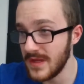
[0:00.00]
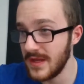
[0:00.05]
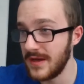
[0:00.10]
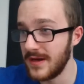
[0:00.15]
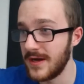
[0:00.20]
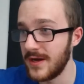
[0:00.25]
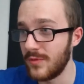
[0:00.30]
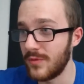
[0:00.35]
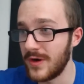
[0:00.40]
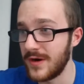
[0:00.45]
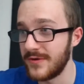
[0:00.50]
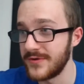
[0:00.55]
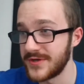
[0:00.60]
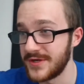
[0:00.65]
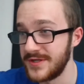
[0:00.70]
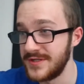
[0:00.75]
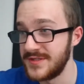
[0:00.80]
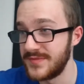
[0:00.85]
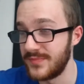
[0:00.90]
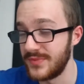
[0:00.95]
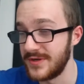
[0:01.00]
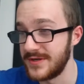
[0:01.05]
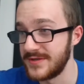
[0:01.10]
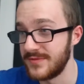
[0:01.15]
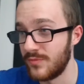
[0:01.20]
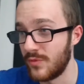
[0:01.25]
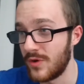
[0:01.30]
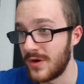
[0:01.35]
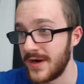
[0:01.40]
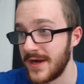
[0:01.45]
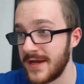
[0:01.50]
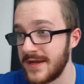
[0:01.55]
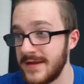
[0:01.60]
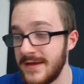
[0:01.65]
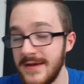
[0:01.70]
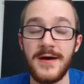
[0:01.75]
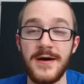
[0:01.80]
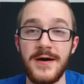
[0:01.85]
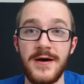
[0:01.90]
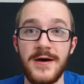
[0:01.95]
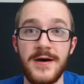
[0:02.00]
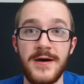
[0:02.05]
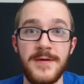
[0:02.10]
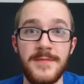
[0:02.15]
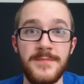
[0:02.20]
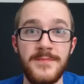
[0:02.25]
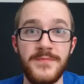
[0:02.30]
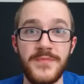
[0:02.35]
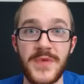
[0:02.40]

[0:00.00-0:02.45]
uh, Wild Hunt Blood and Wine. Um,